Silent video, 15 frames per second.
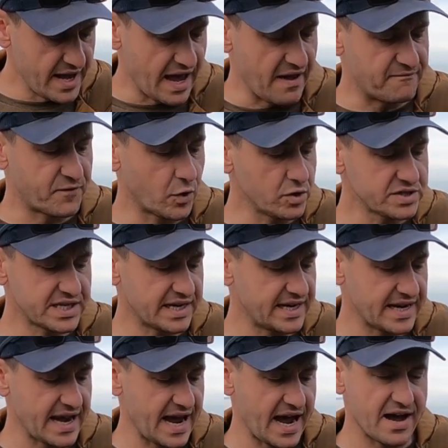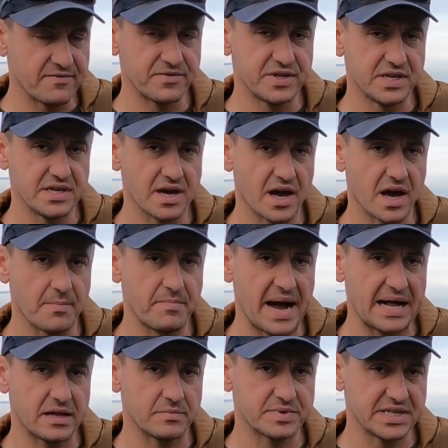At first, I didn't have the
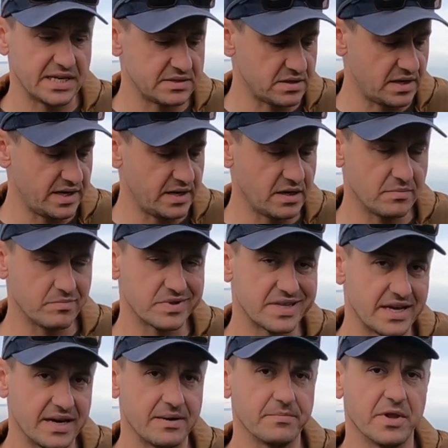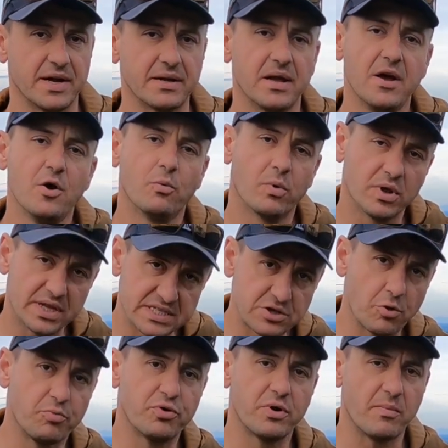backup sights on here, but then I'm like, well, let's
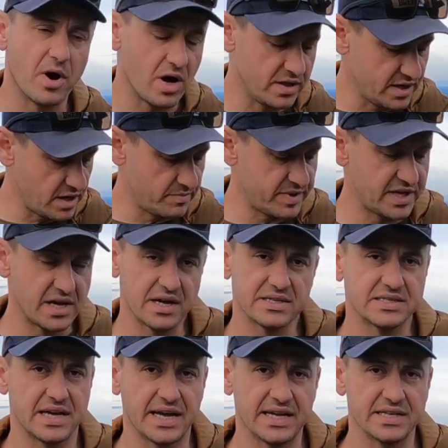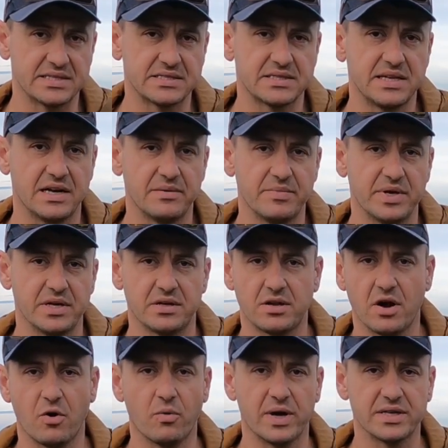go put them on there because it's going to be
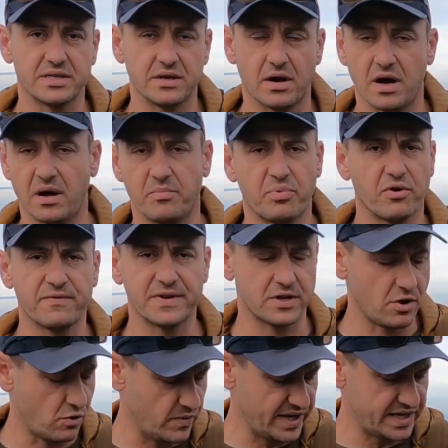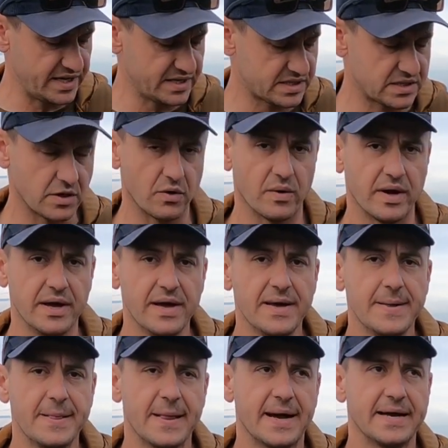perfect co-witness. So
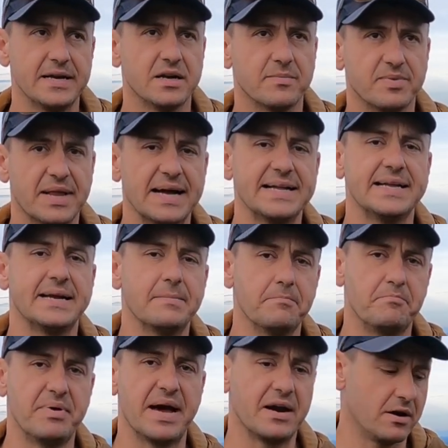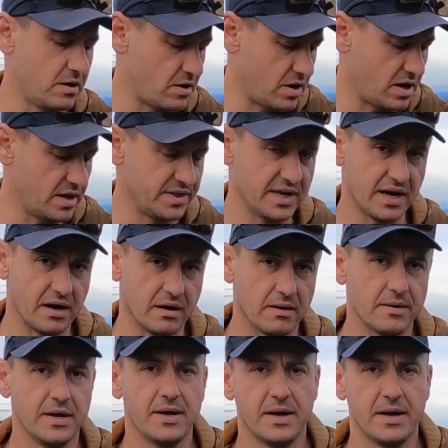I ended up liking it better on there.